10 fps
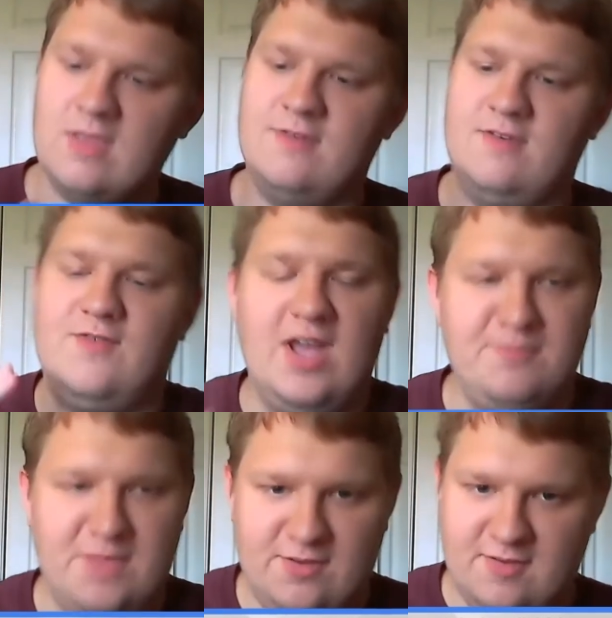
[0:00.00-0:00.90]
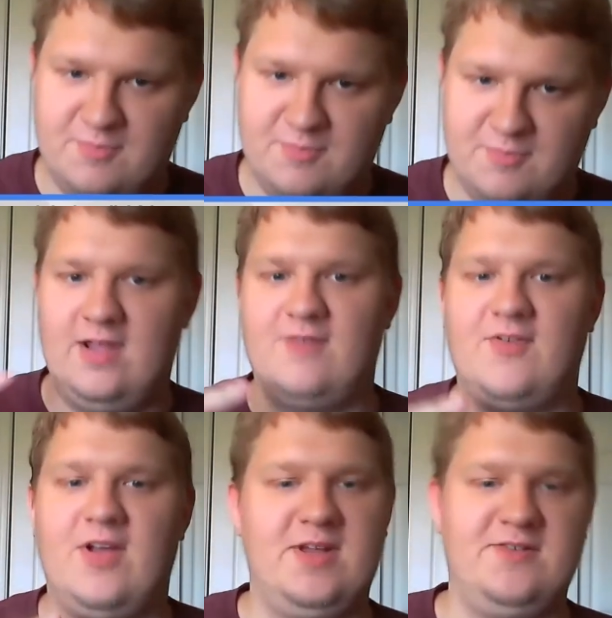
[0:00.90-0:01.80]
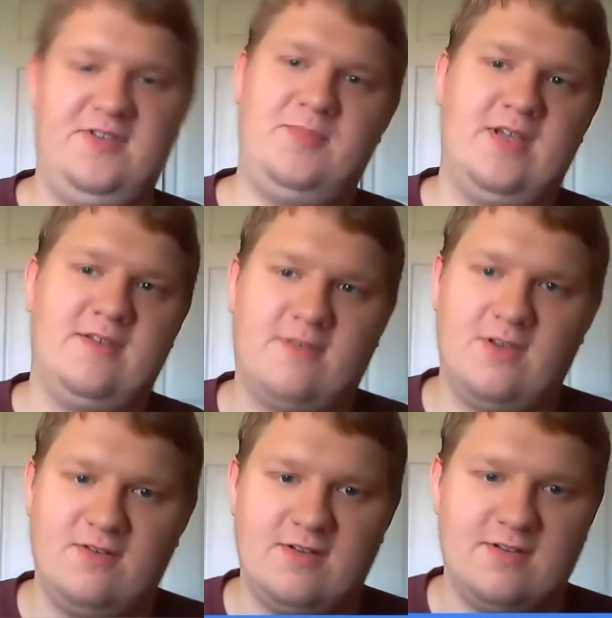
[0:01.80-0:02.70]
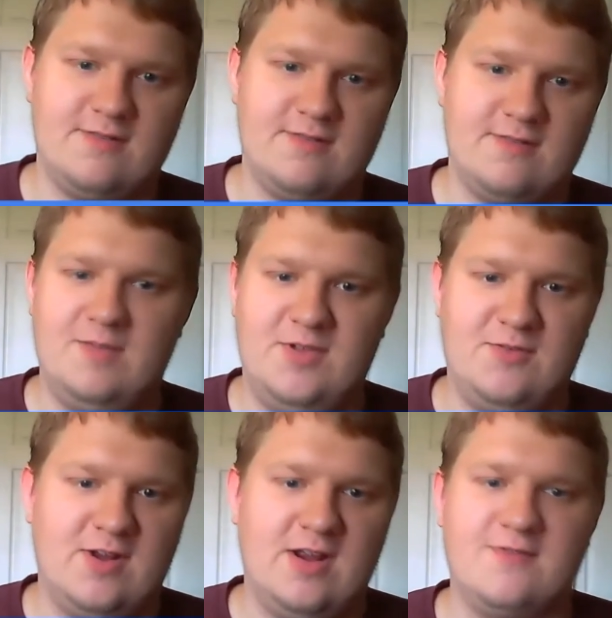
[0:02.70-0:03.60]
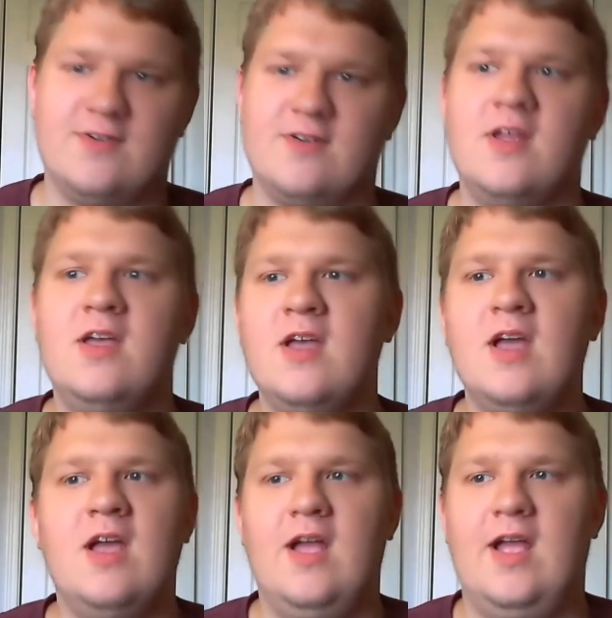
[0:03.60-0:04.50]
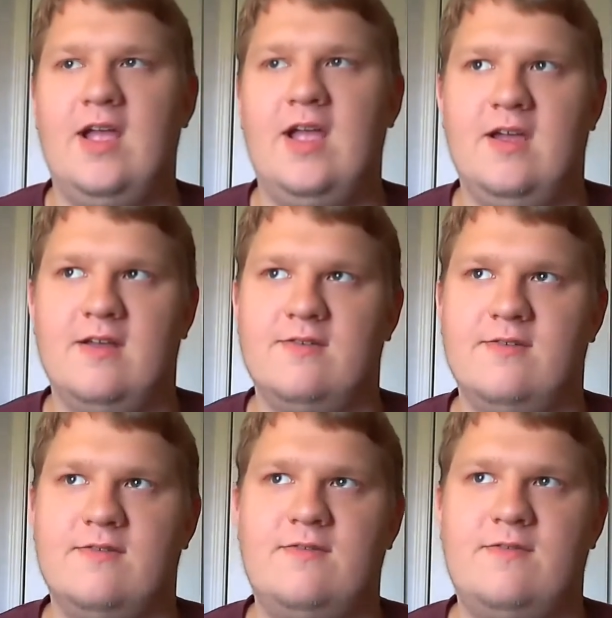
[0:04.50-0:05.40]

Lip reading: so I've got music playing, I've got my GPS going to get me wherever, and